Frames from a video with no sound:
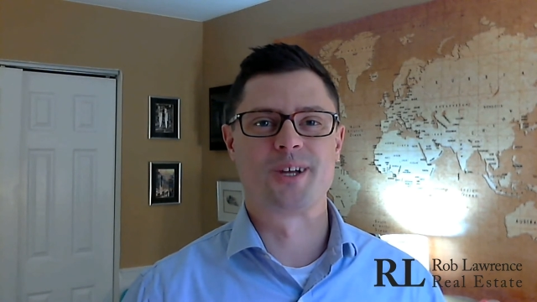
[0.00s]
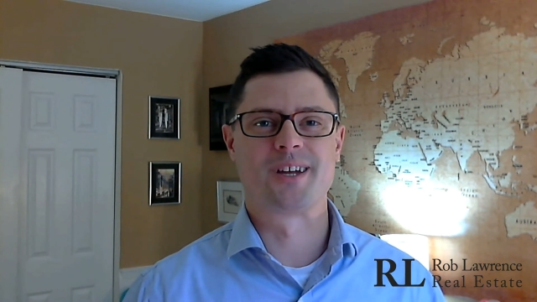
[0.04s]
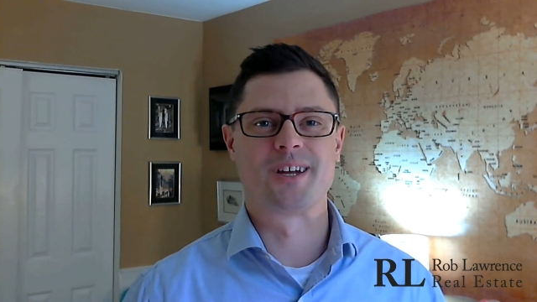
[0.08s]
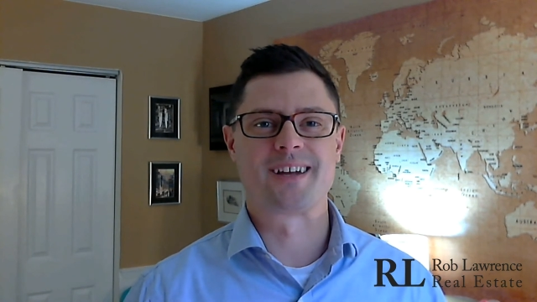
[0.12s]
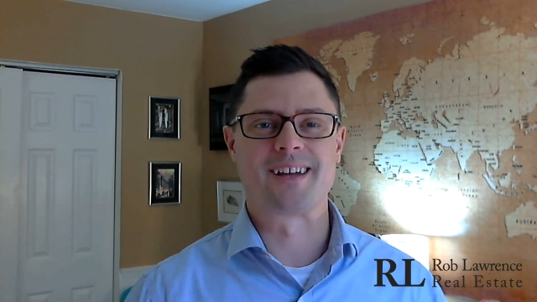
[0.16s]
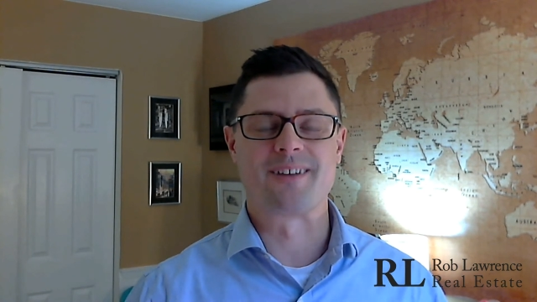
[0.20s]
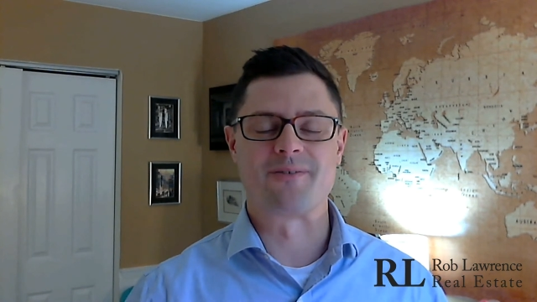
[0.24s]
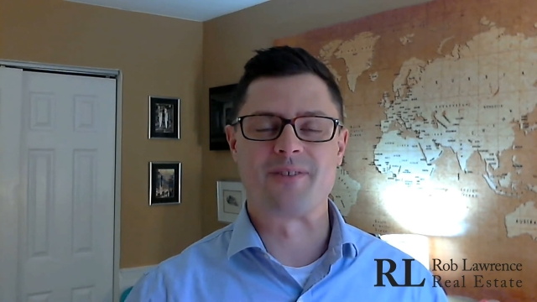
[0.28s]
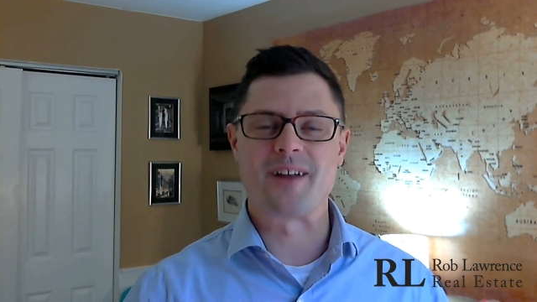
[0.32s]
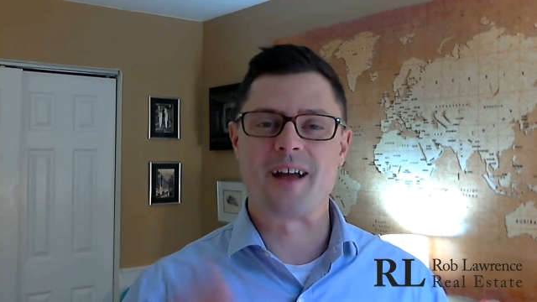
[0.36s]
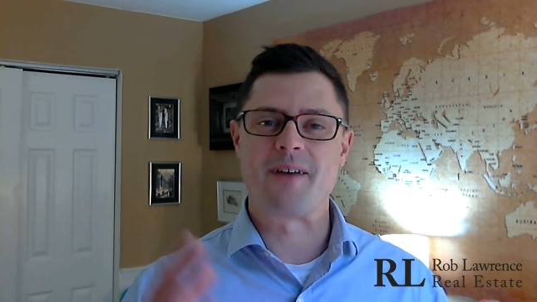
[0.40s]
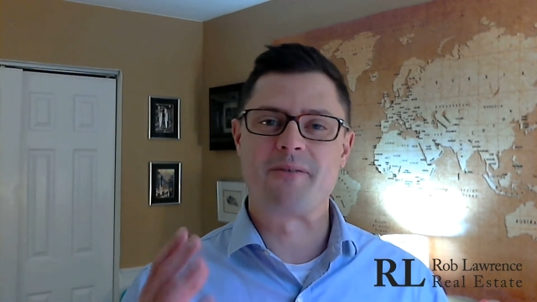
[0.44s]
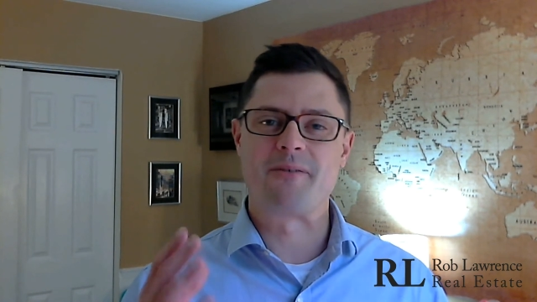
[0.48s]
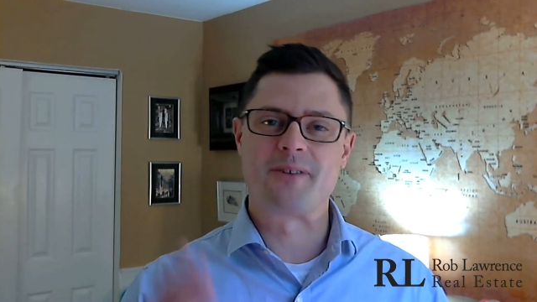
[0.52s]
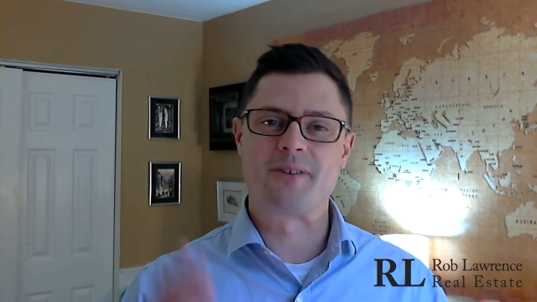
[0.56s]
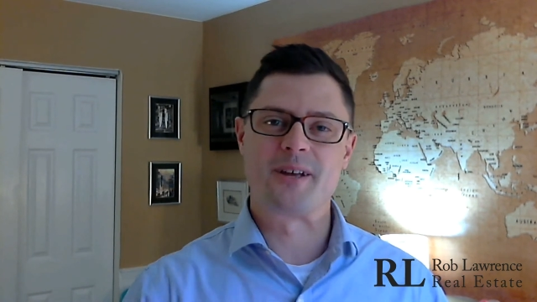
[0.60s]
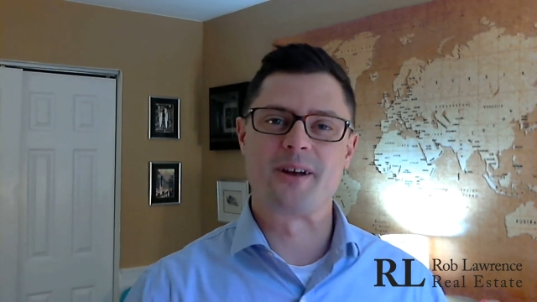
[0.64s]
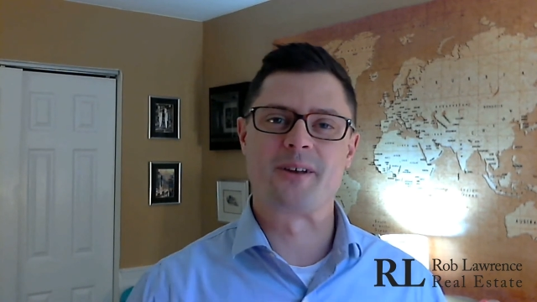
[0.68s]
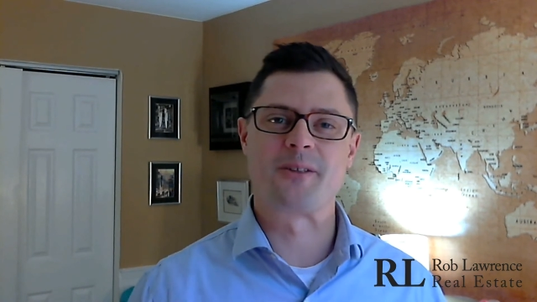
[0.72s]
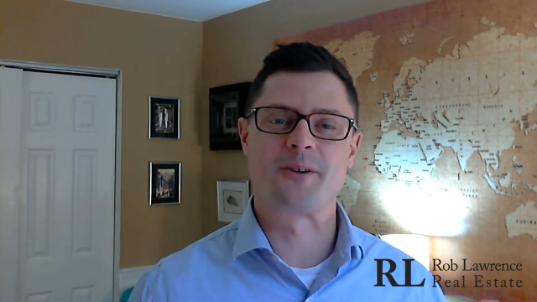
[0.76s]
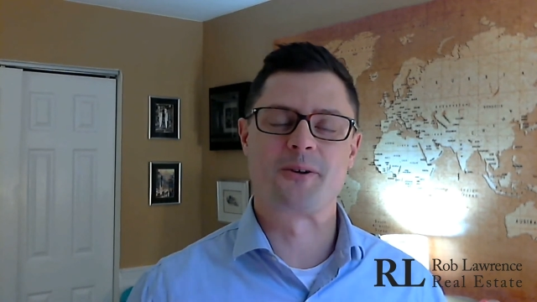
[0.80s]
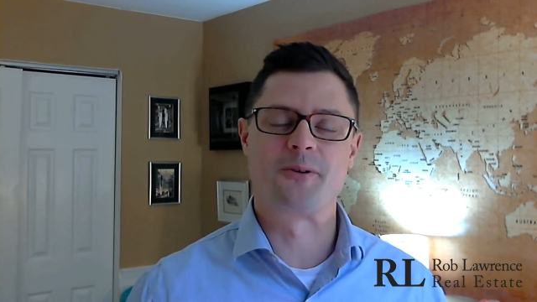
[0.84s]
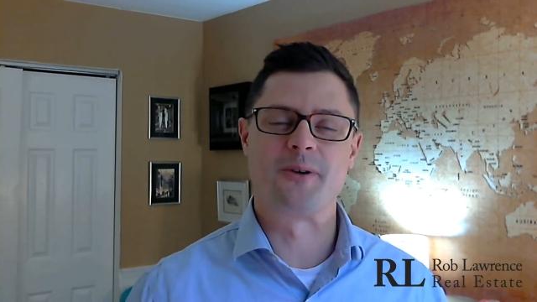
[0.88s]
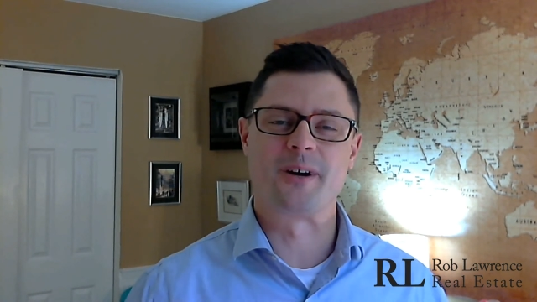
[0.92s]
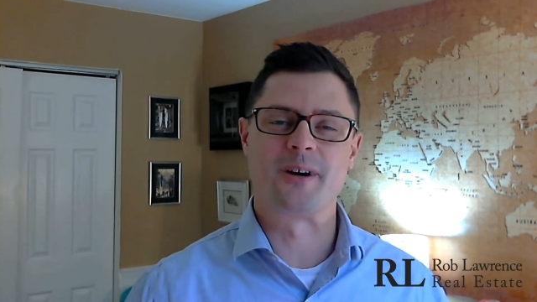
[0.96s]
If you have any
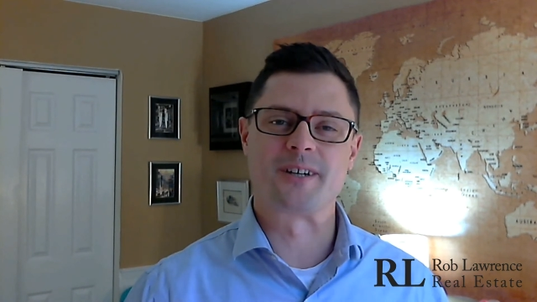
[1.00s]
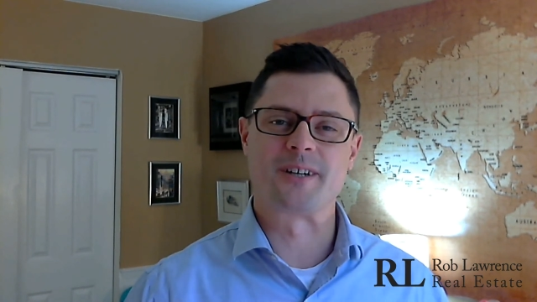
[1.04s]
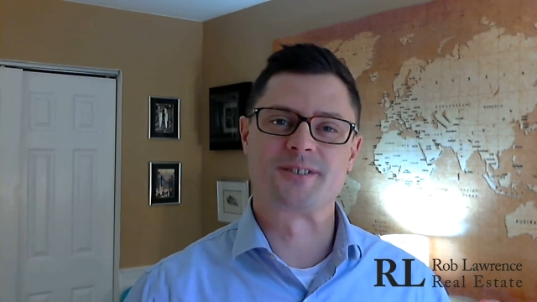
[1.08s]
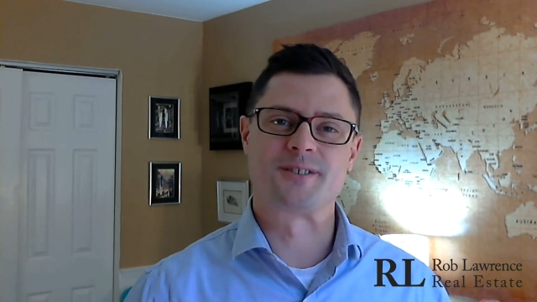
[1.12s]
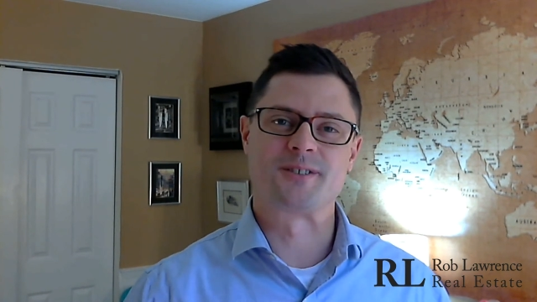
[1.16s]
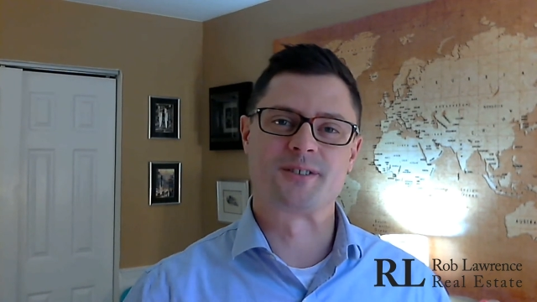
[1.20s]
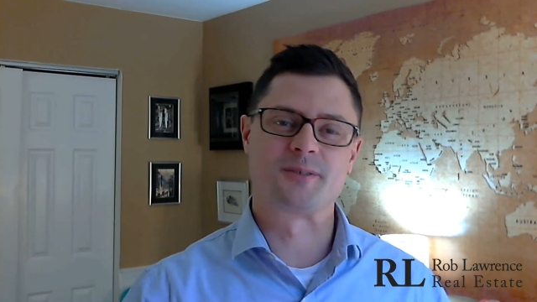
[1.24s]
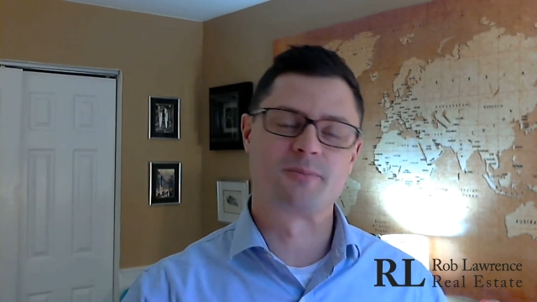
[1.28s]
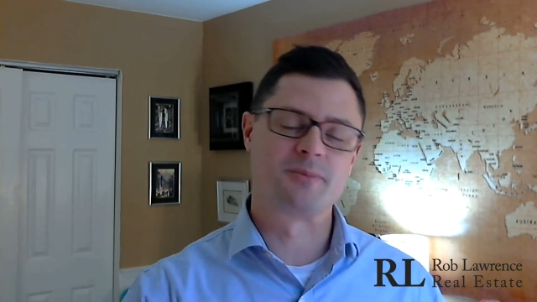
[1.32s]
other questions,